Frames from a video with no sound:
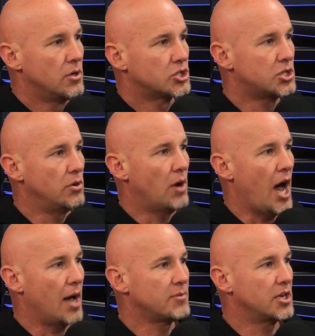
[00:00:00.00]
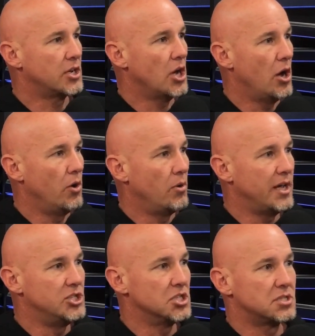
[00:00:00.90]
So I'm gonna go
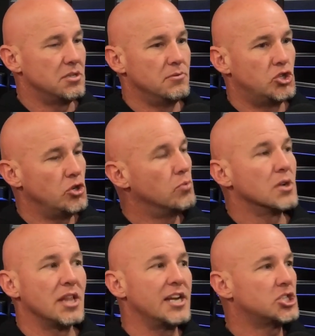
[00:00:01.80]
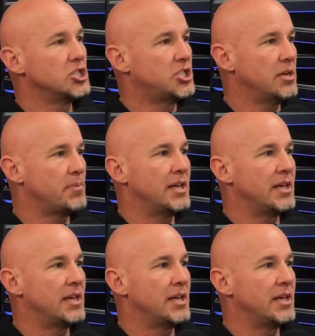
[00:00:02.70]
and just do relationship,